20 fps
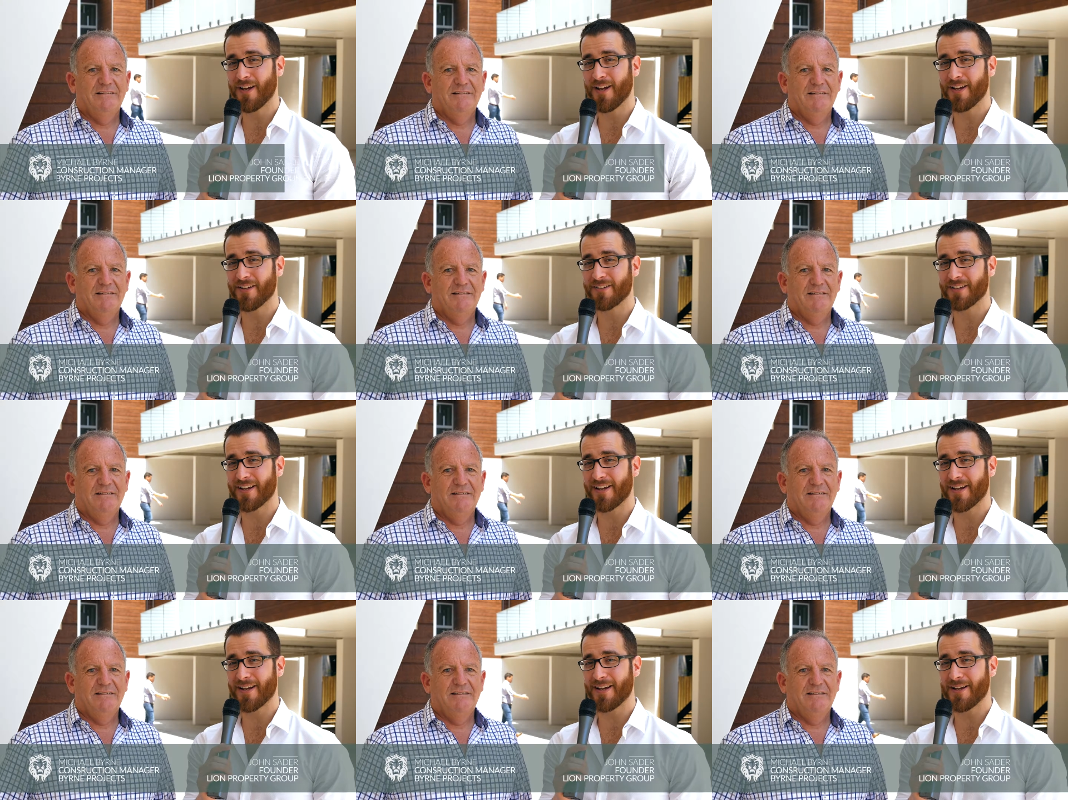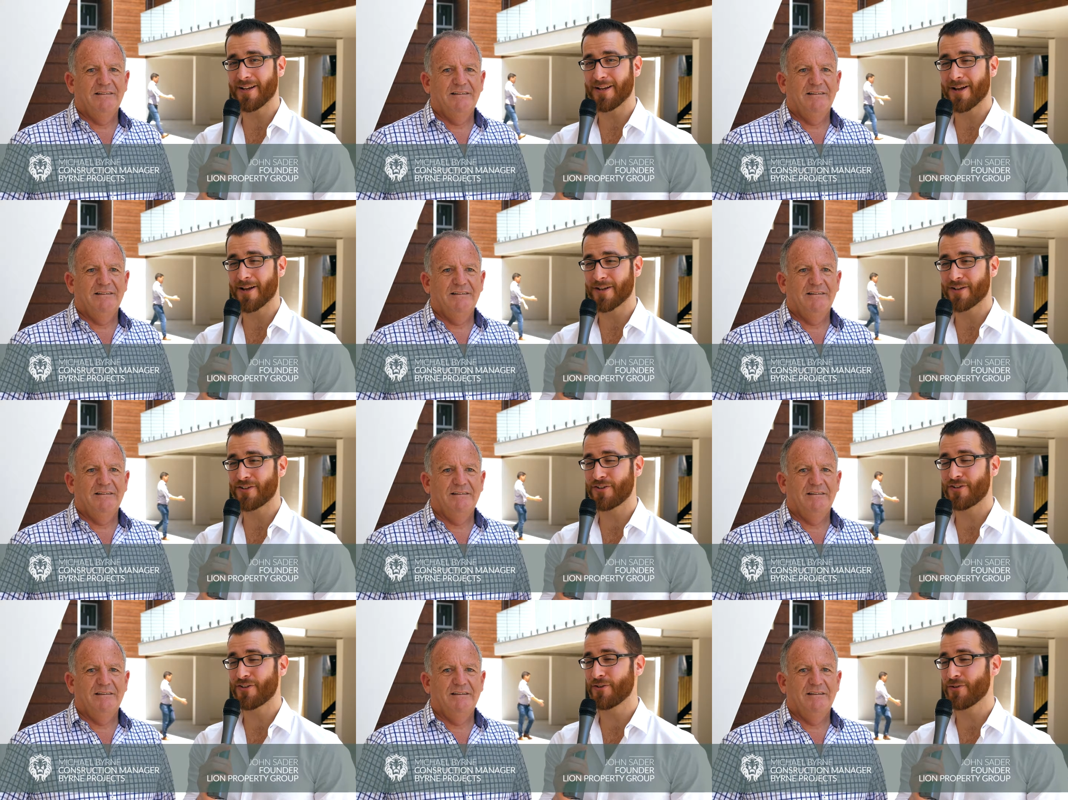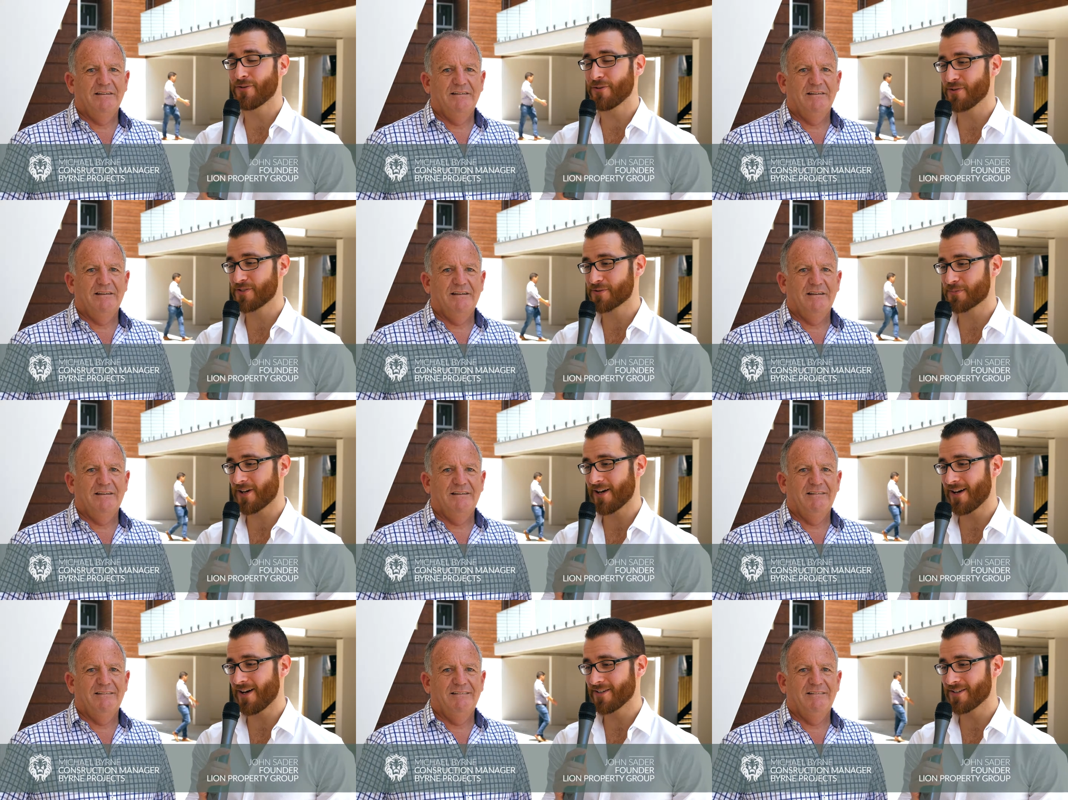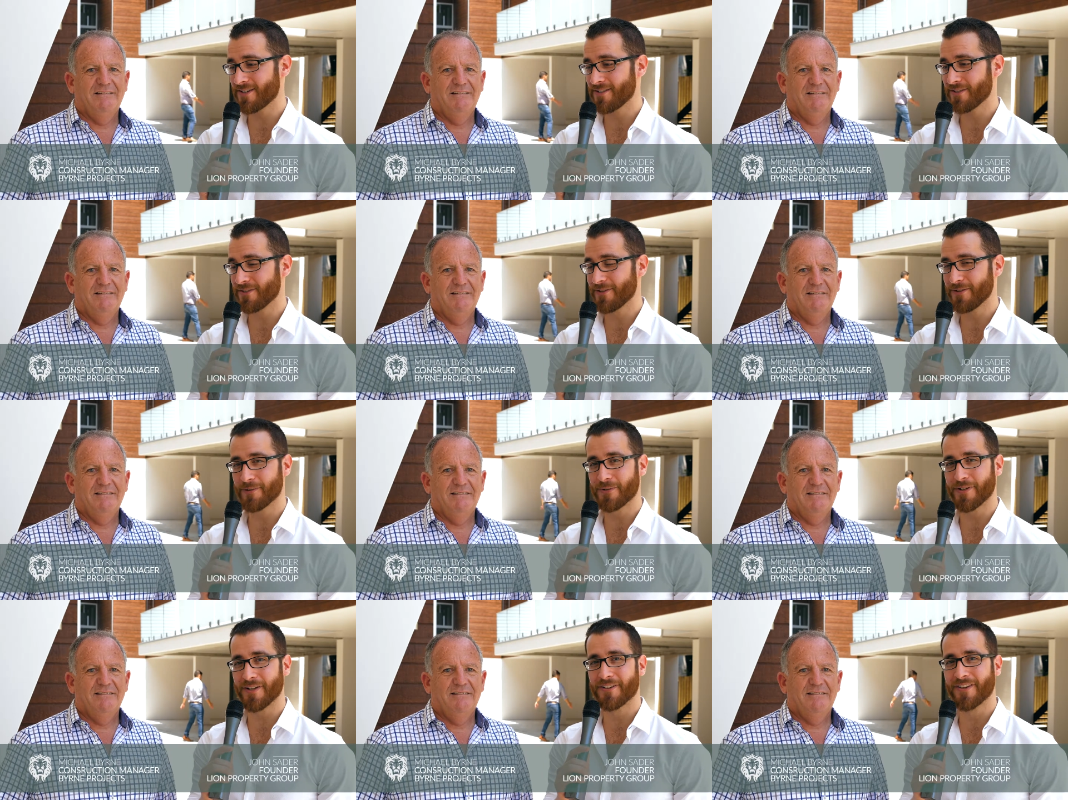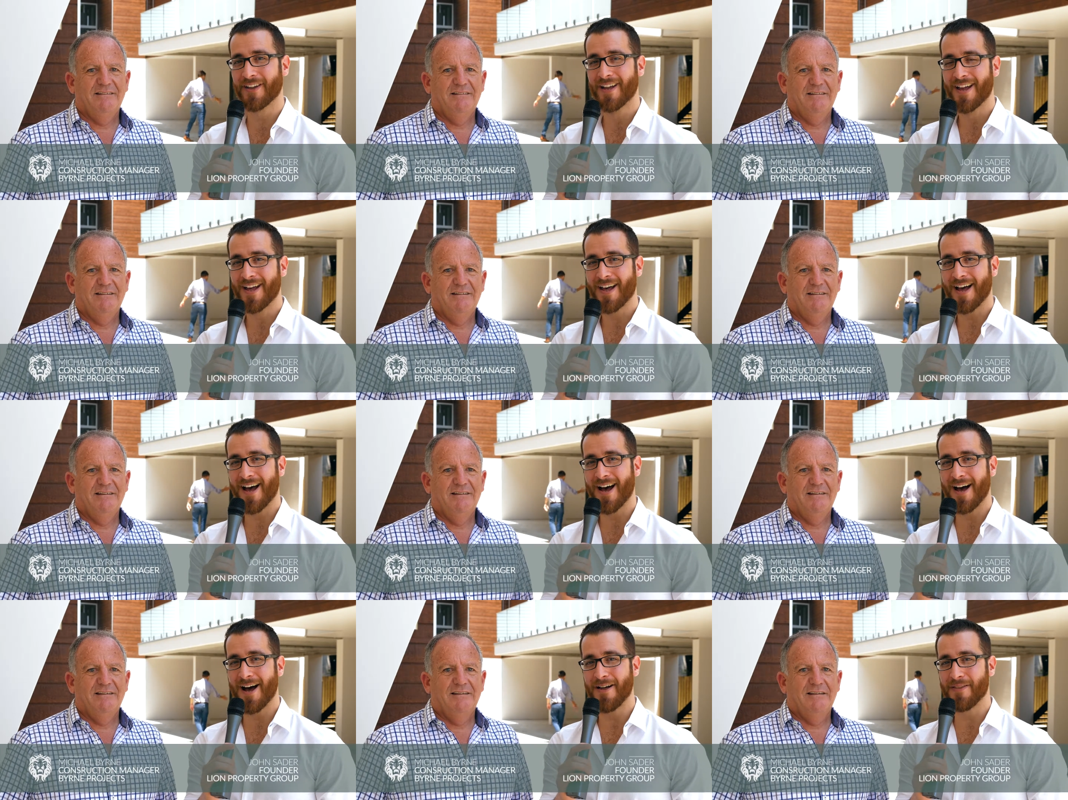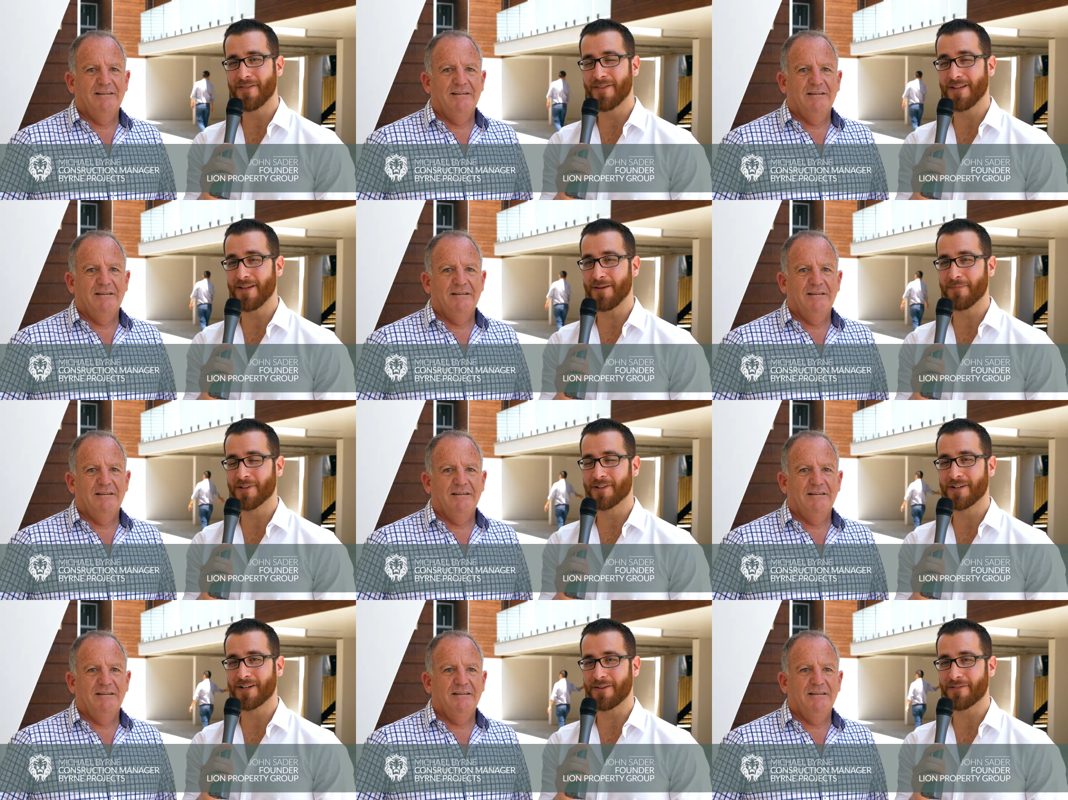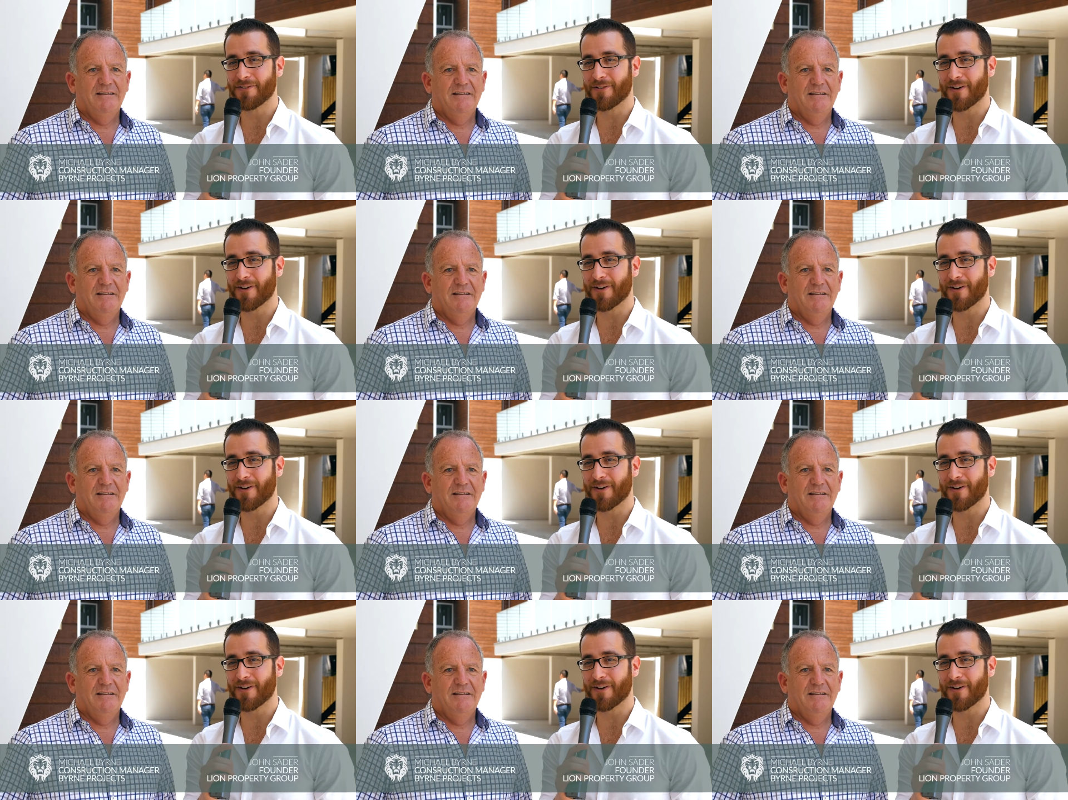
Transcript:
Speaker 1: has a, a huge part to do with uh, the ability